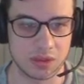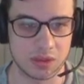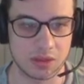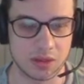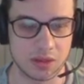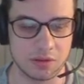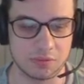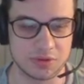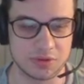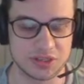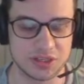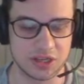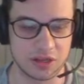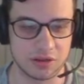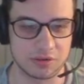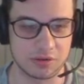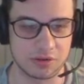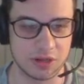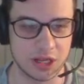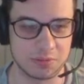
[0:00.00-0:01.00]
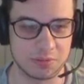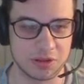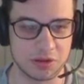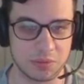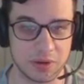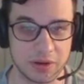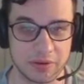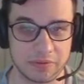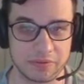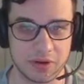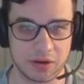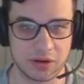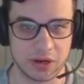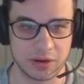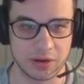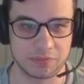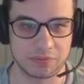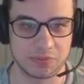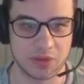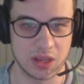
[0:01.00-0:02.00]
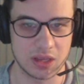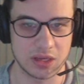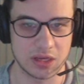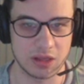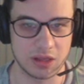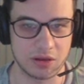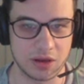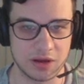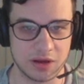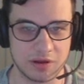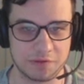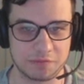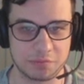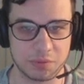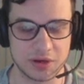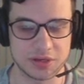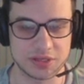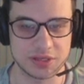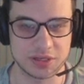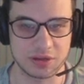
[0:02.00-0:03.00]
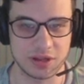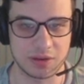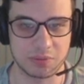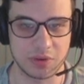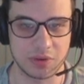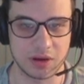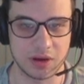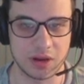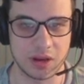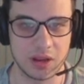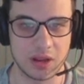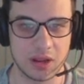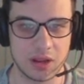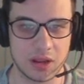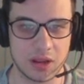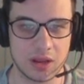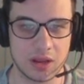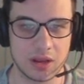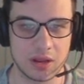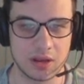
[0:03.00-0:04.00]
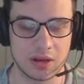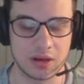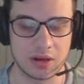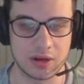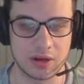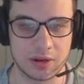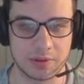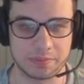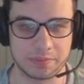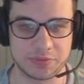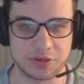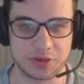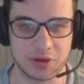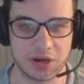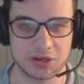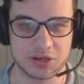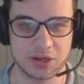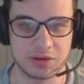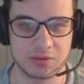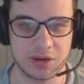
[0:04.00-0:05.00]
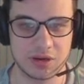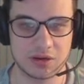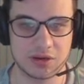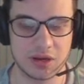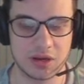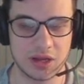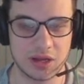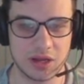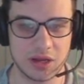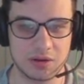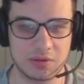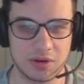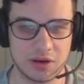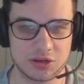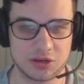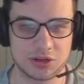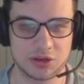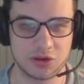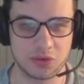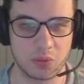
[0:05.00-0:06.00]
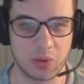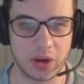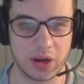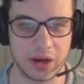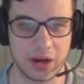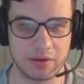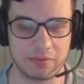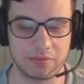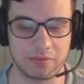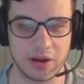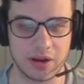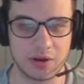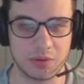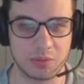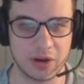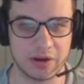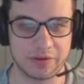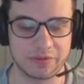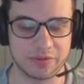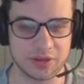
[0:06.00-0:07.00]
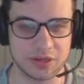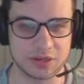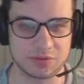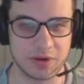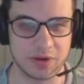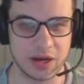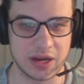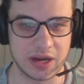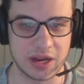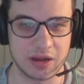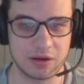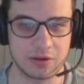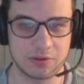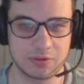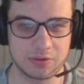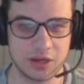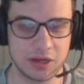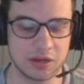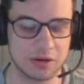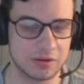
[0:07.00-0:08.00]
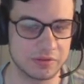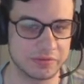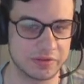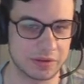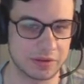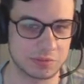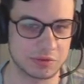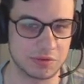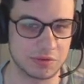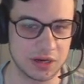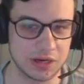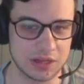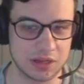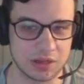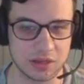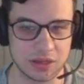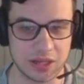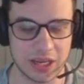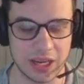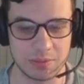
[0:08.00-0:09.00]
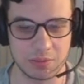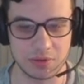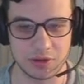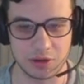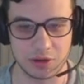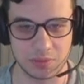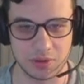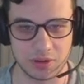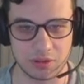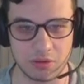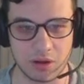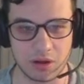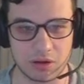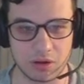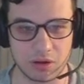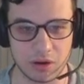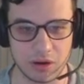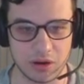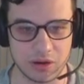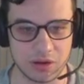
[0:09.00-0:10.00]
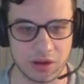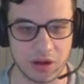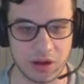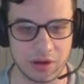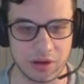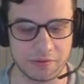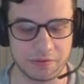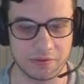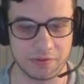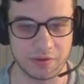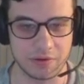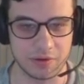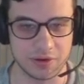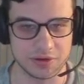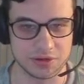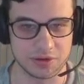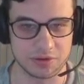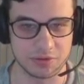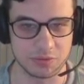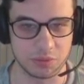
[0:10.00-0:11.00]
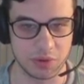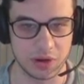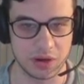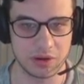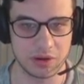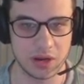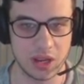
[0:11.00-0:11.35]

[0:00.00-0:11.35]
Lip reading: It was yellow claiming the win. Okay, yellow had enough points to claim win. So actually, I'm not sure why red went for this right now. He could have kept green in the game a little bit longer and gone for his own win.